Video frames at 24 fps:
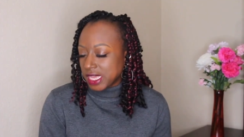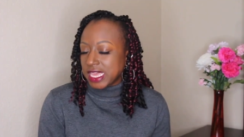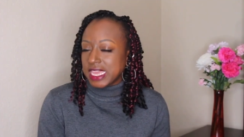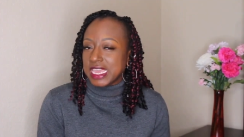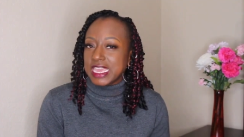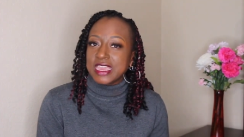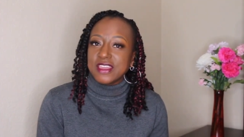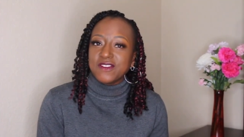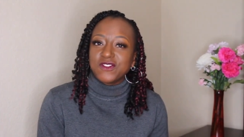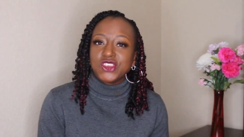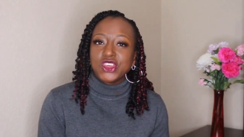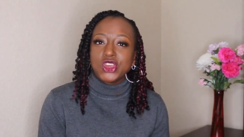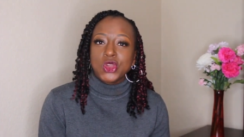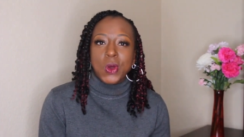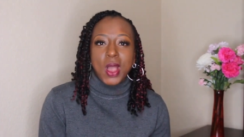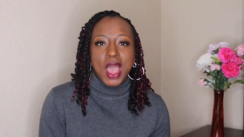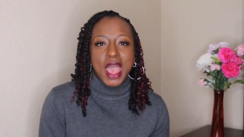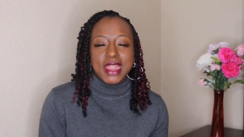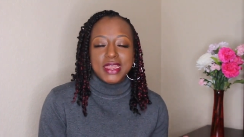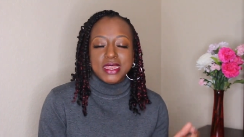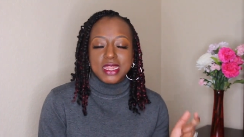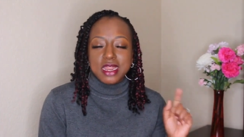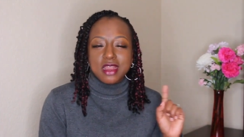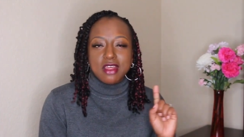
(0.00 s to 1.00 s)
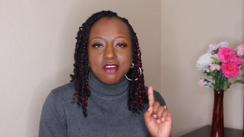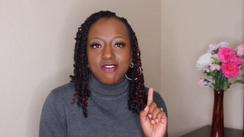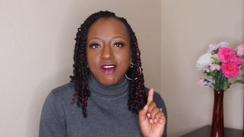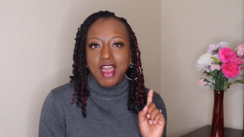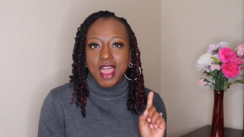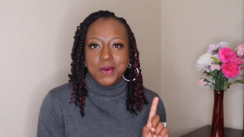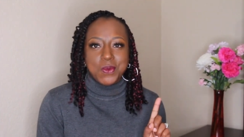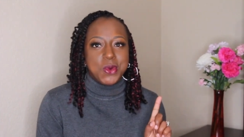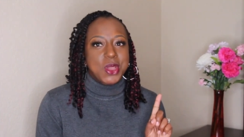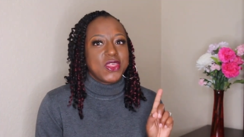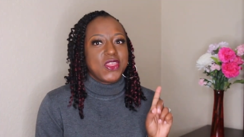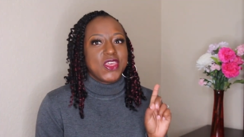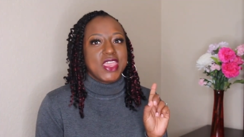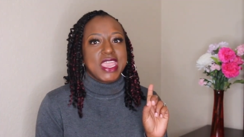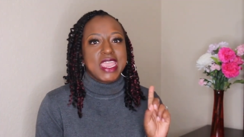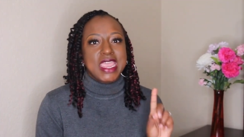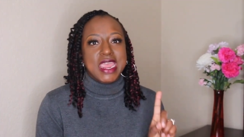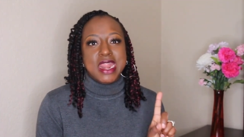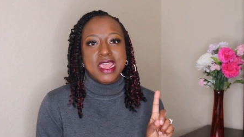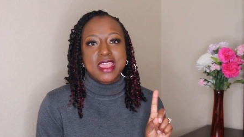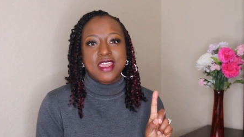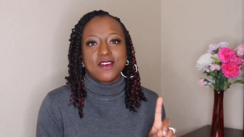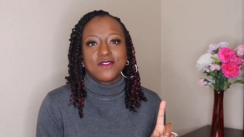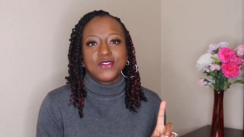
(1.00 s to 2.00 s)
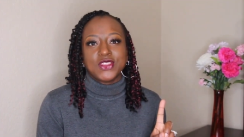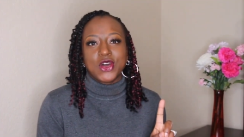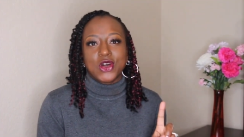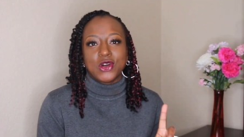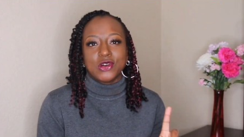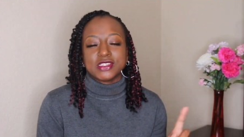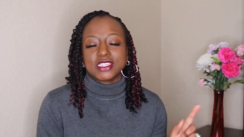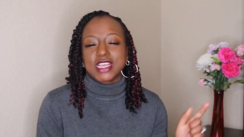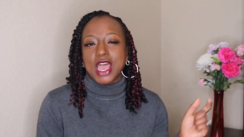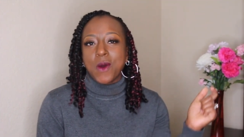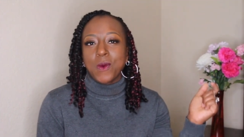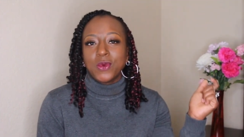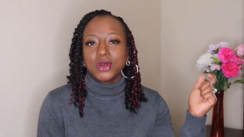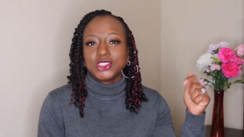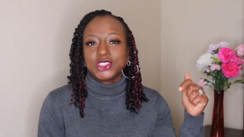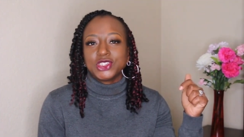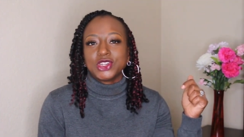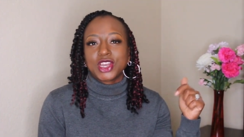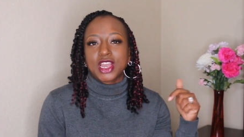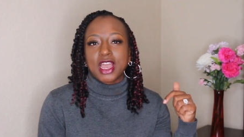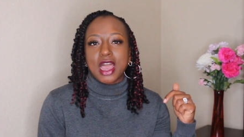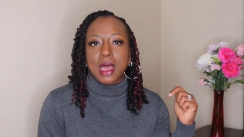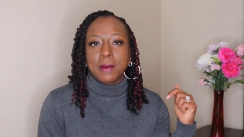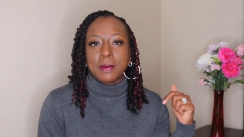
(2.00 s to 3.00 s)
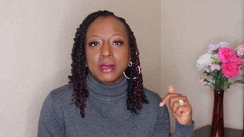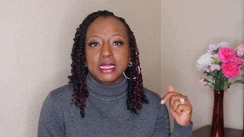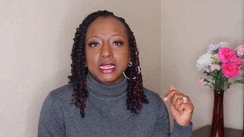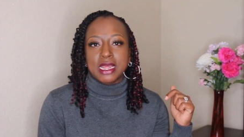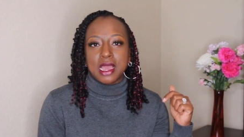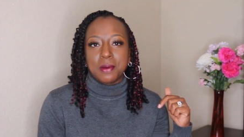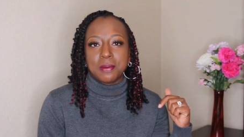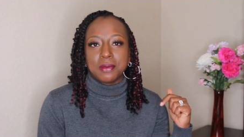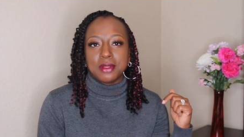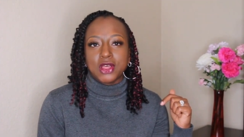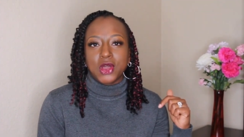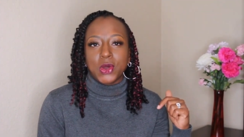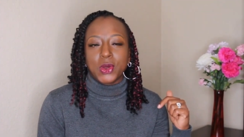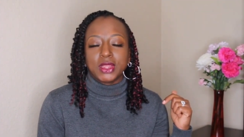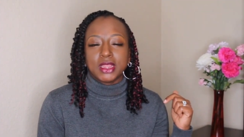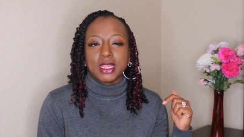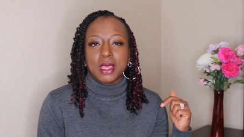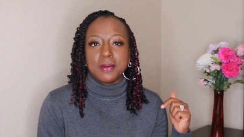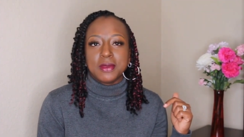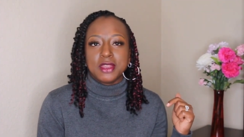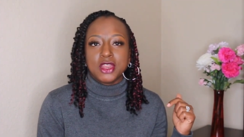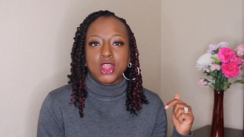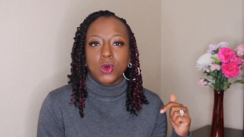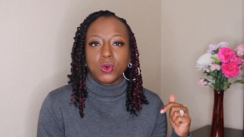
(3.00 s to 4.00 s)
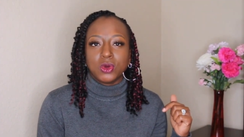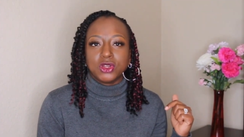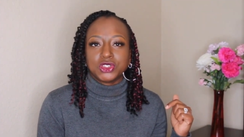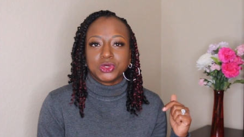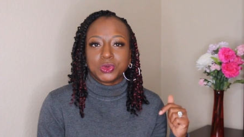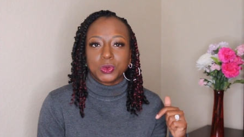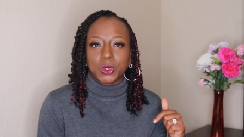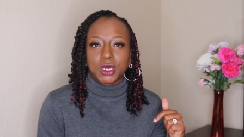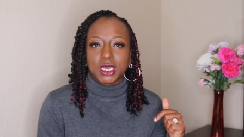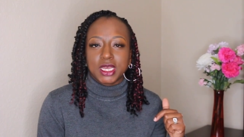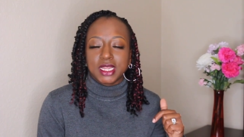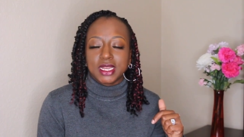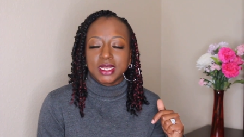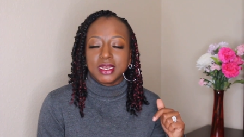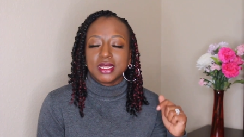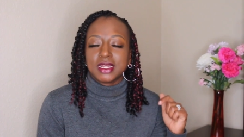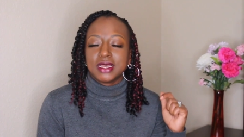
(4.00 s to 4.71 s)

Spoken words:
If you identified with any of those, I want you to comment down below and let me know which one.